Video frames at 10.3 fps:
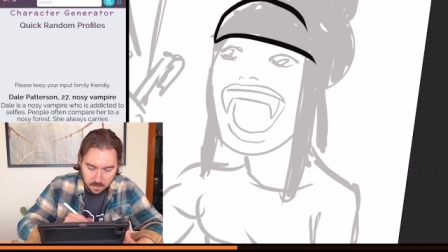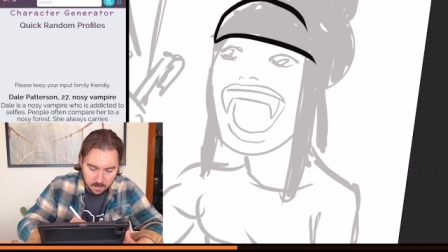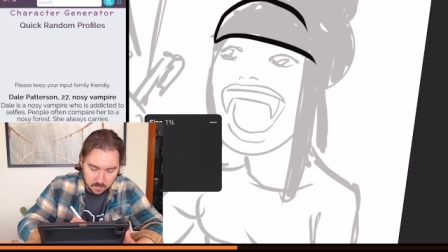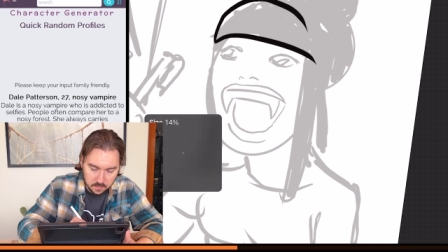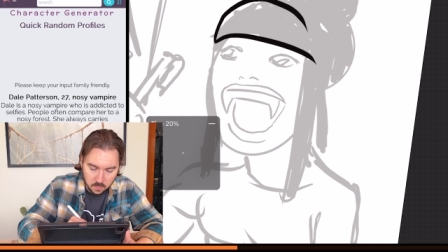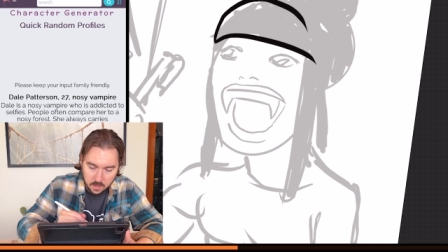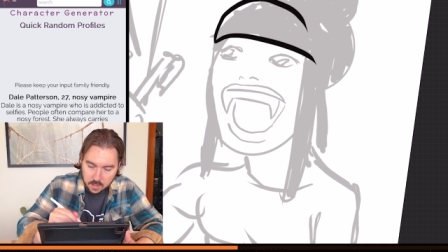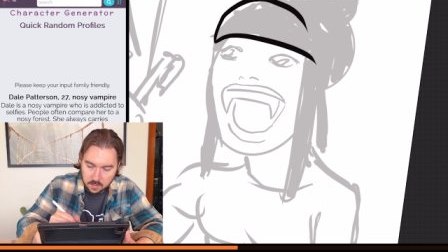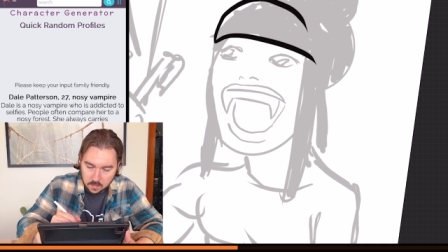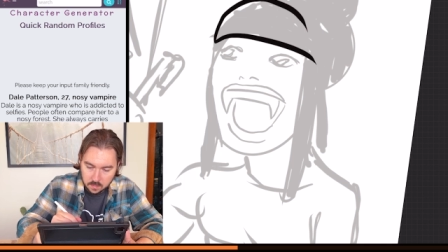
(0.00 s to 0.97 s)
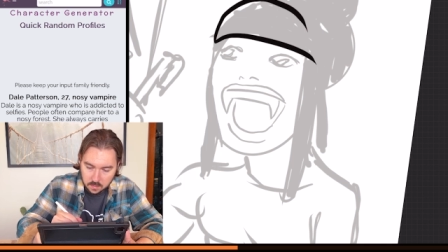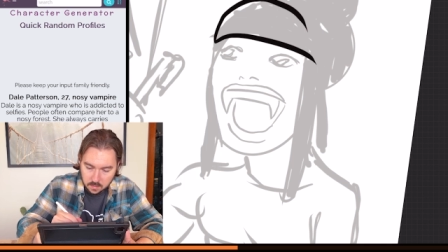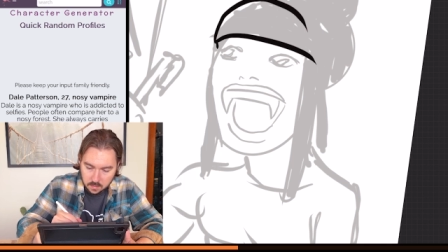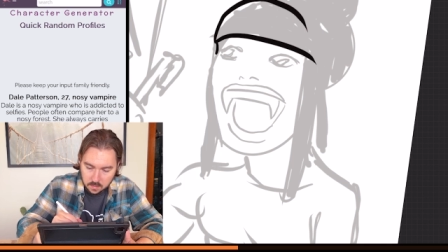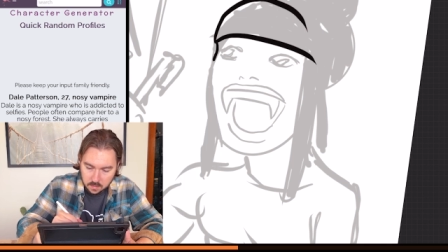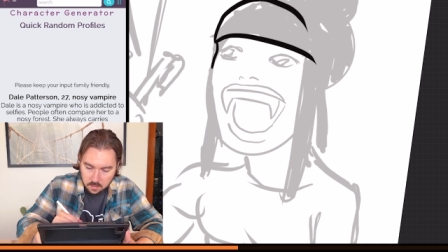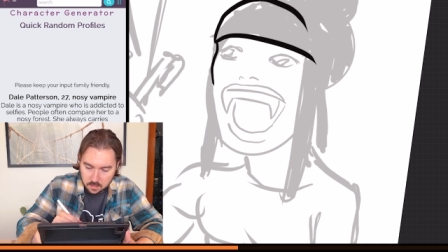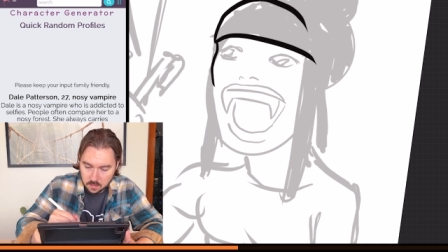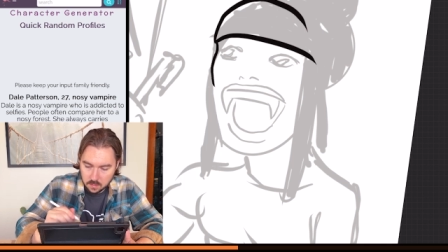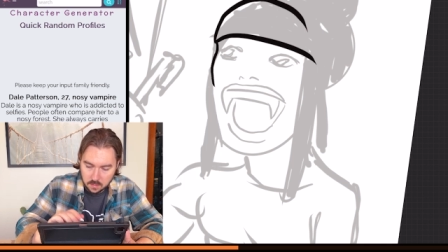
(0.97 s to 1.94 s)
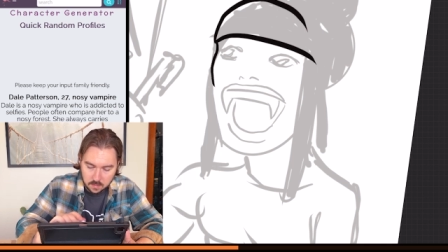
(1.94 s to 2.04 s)
It's way too thin.
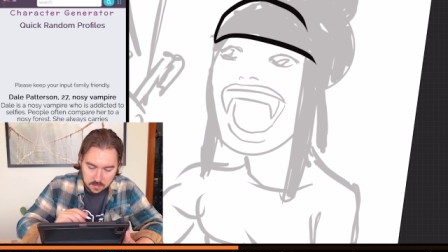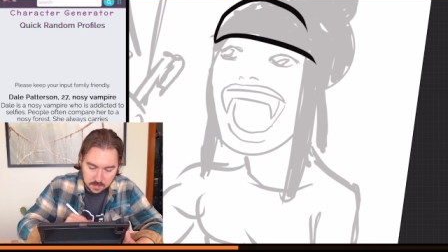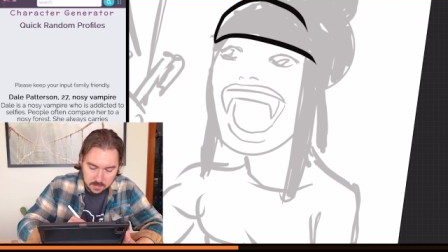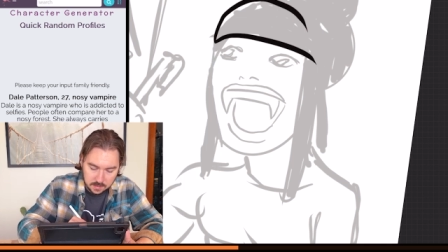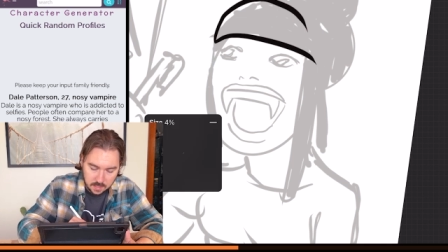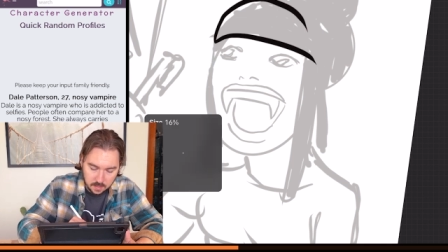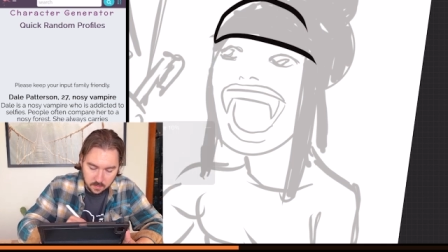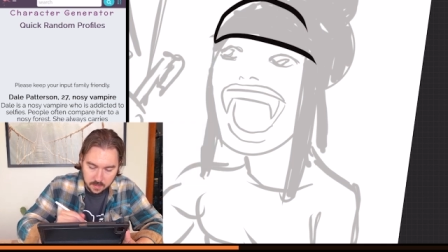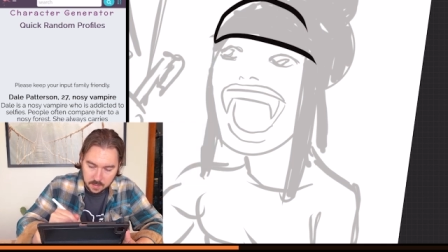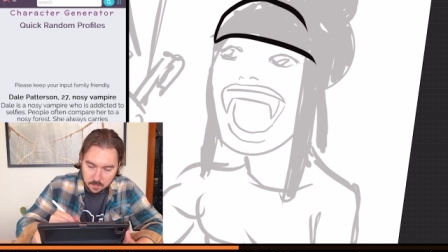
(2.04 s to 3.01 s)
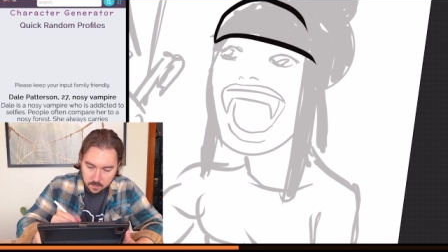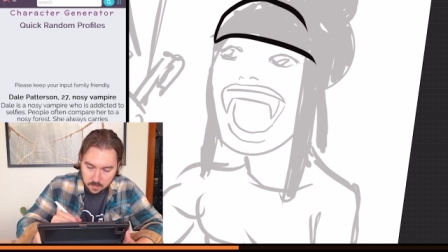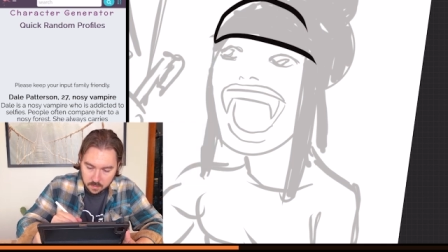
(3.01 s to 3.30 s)
It's exactly where I had it for.